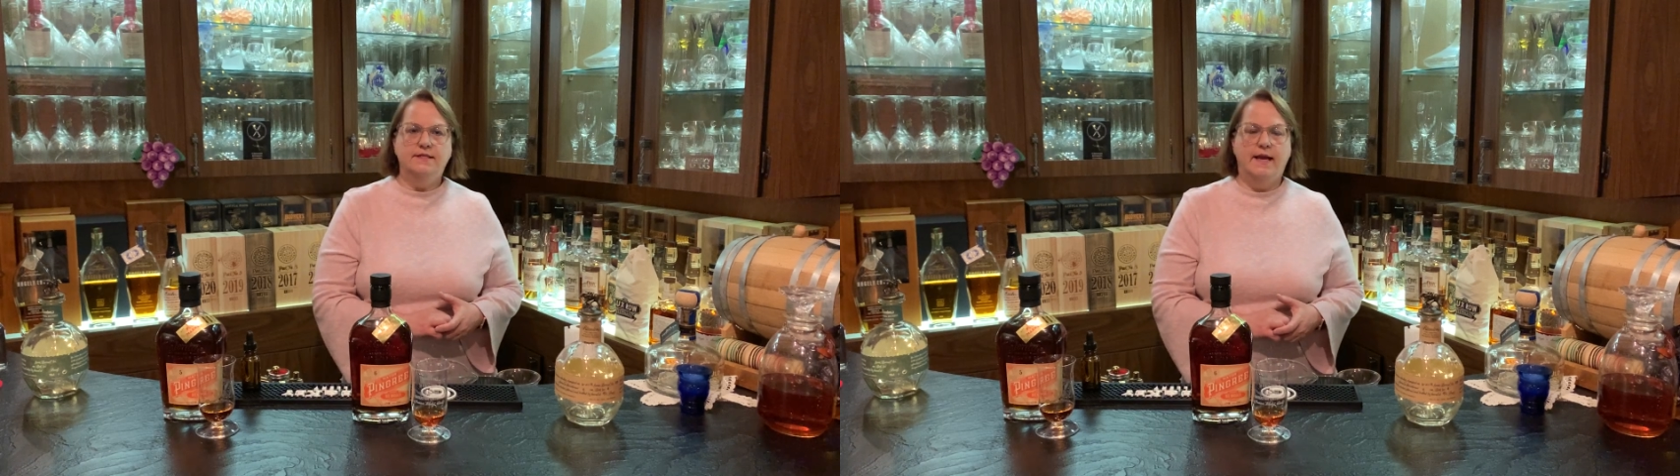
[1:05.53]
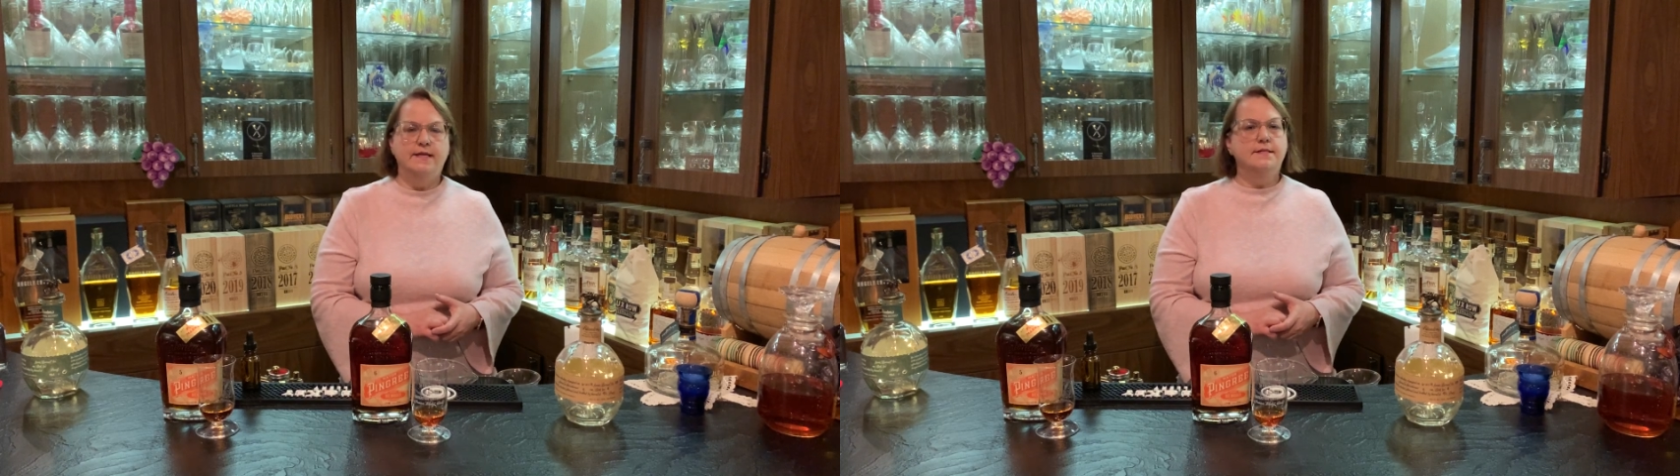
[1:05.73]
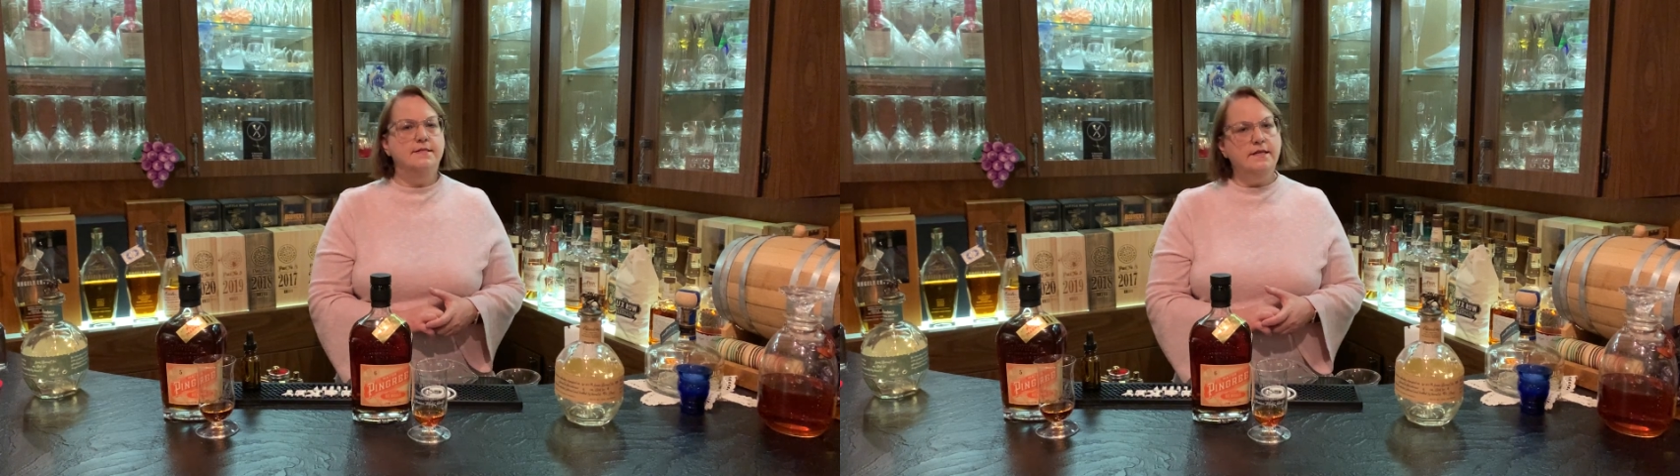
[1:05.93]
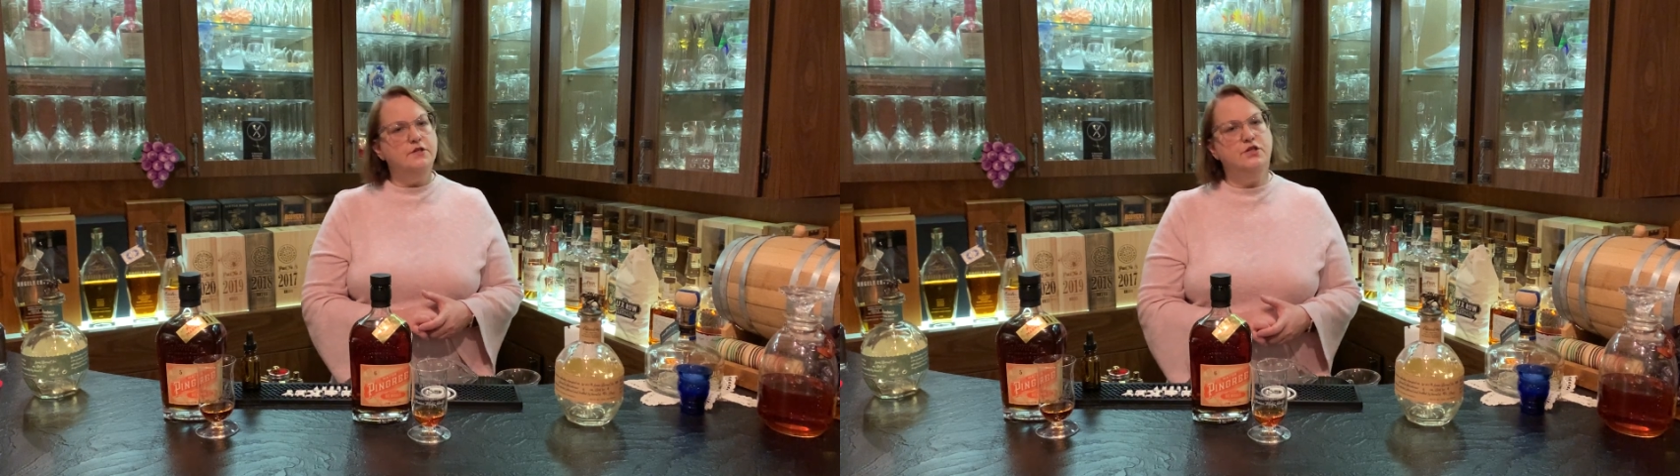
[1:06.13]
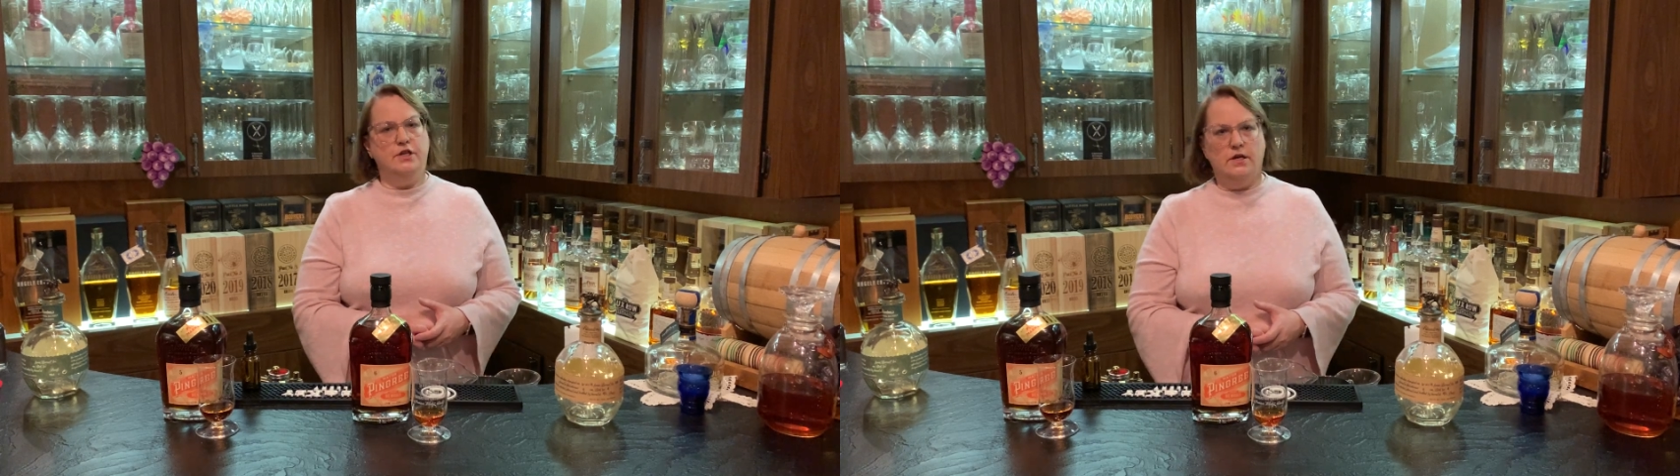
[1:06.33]
a
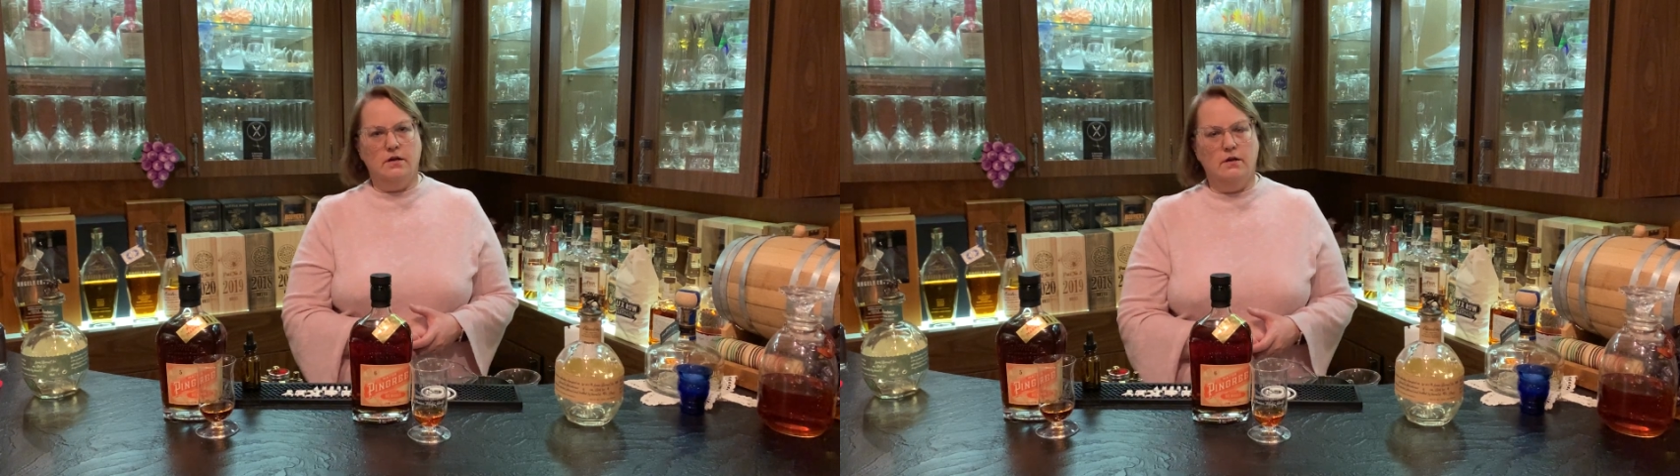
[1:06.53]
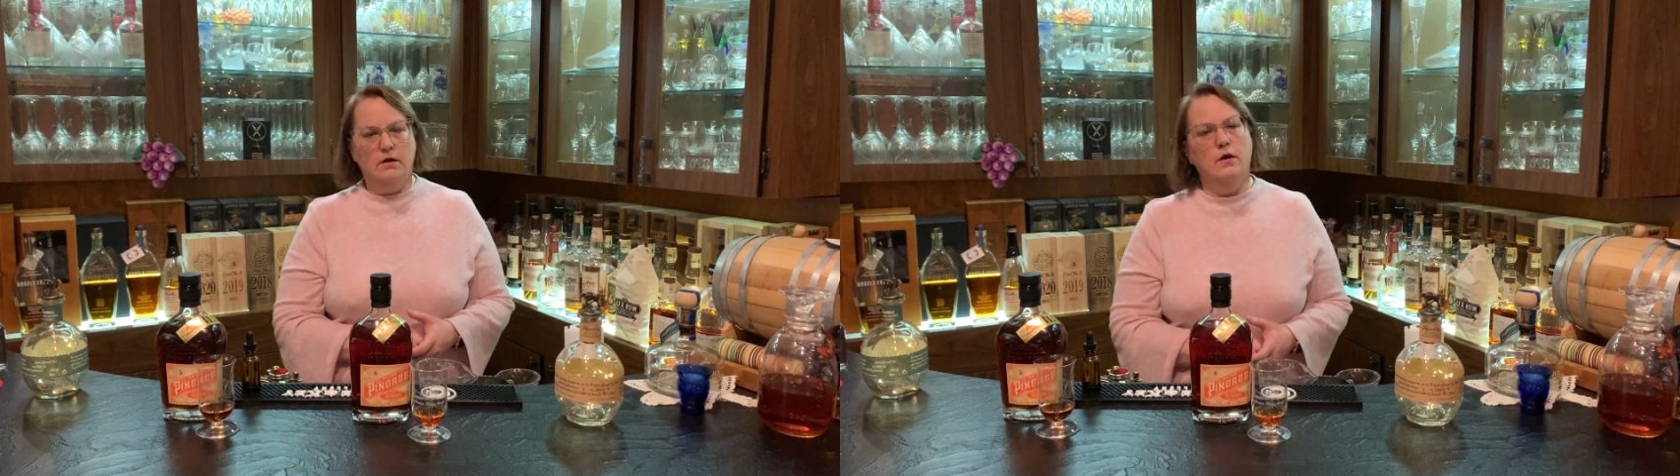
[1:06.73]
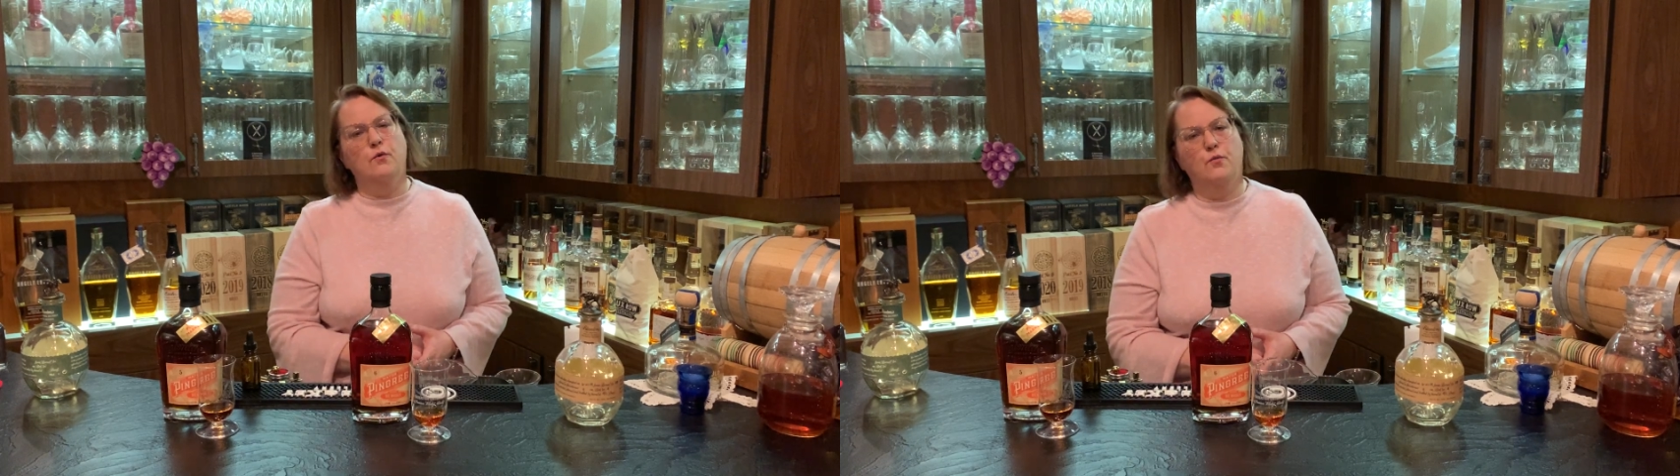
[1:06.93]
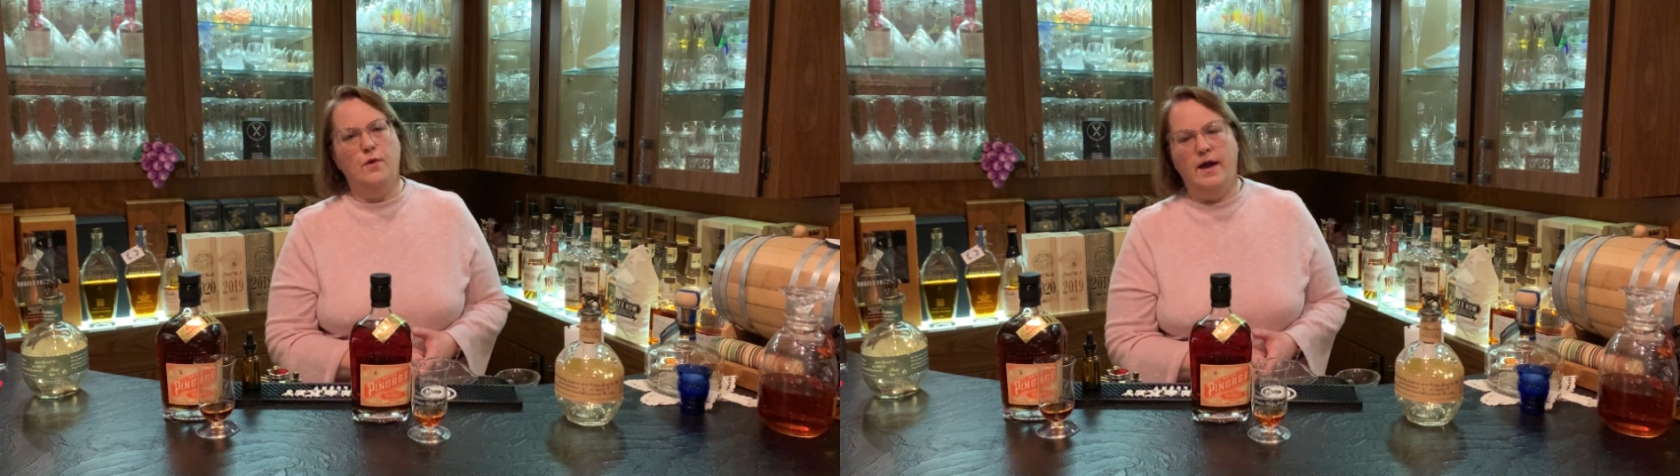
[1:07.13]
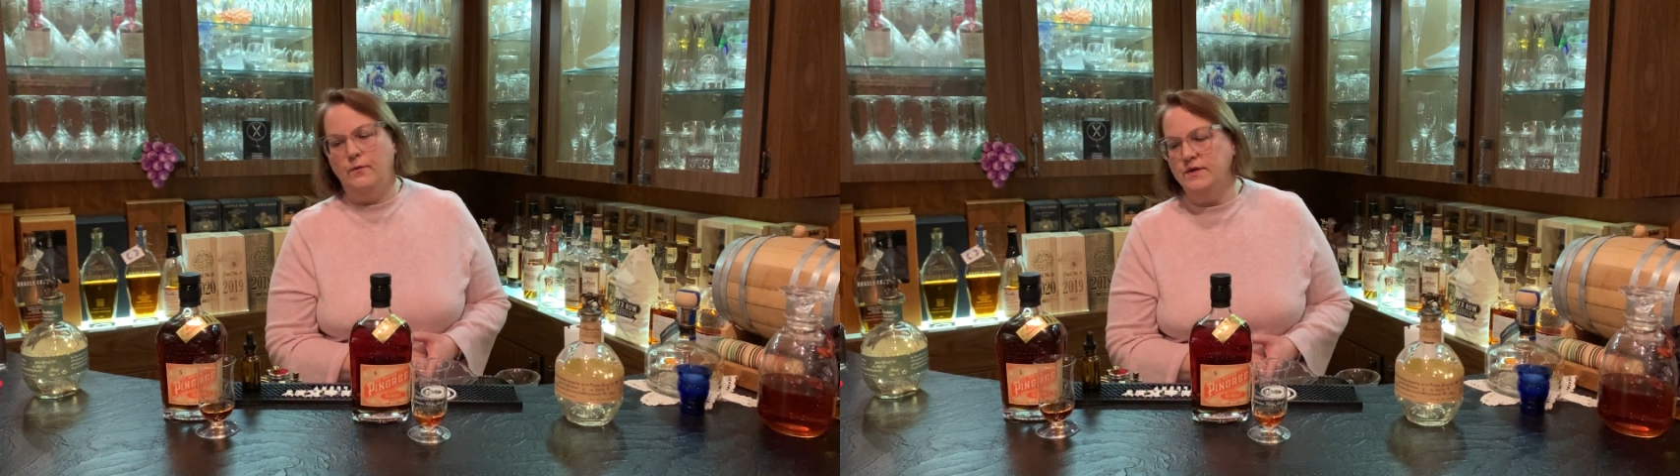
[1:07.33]
6-year
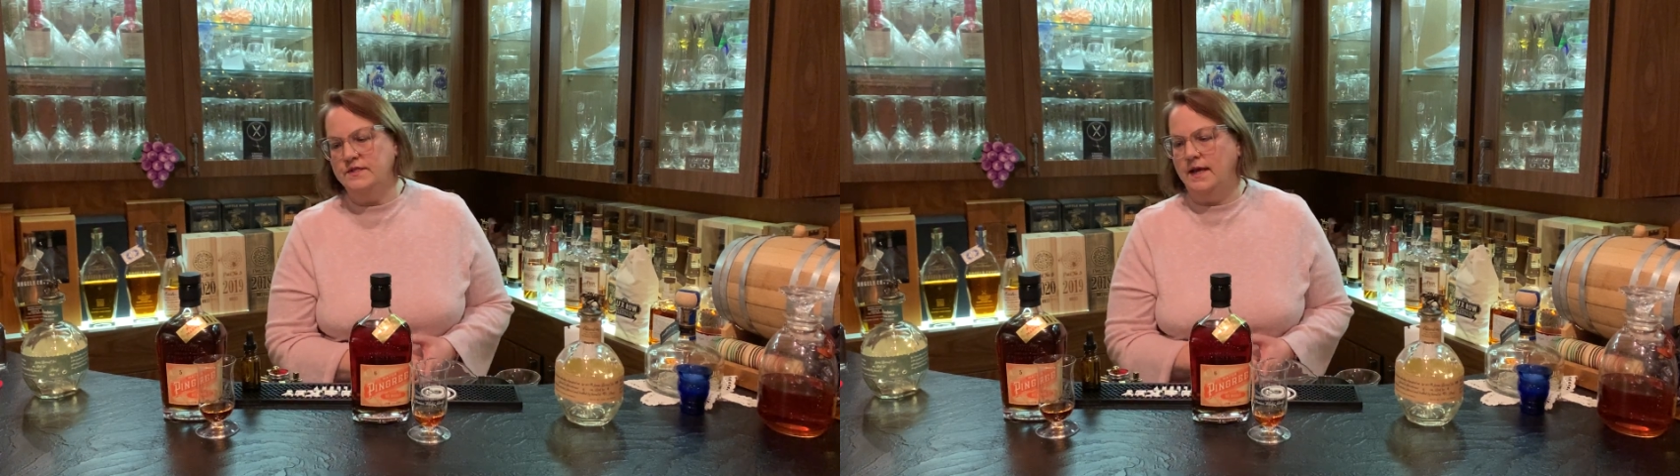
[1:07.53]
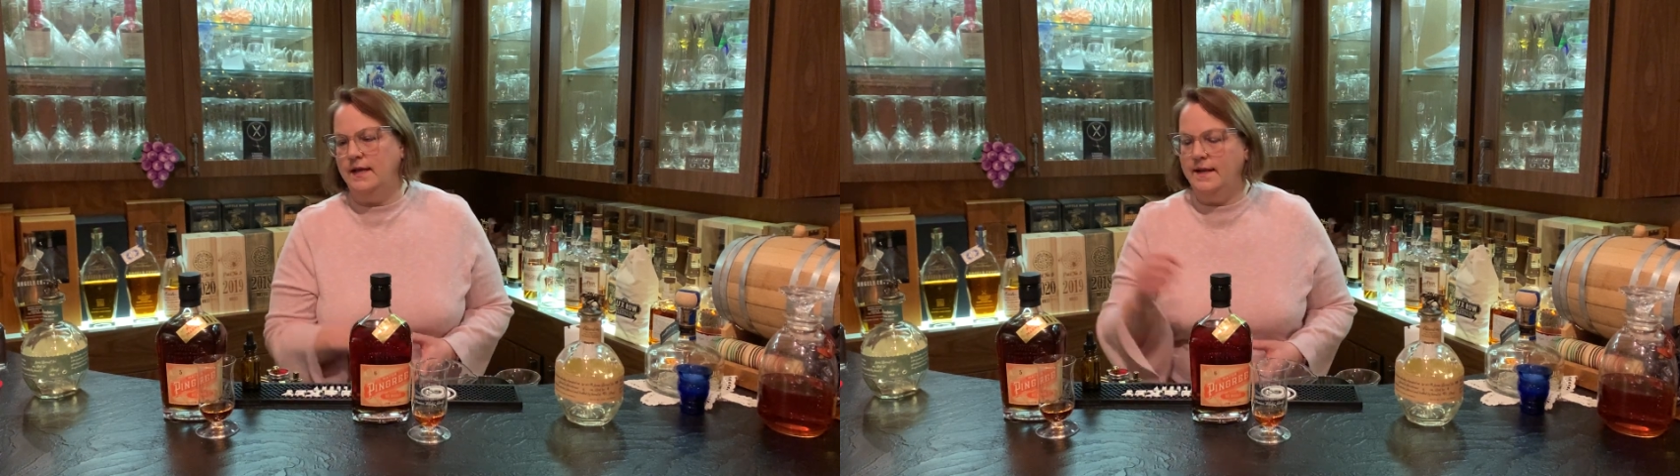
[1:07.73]
rye whiskey.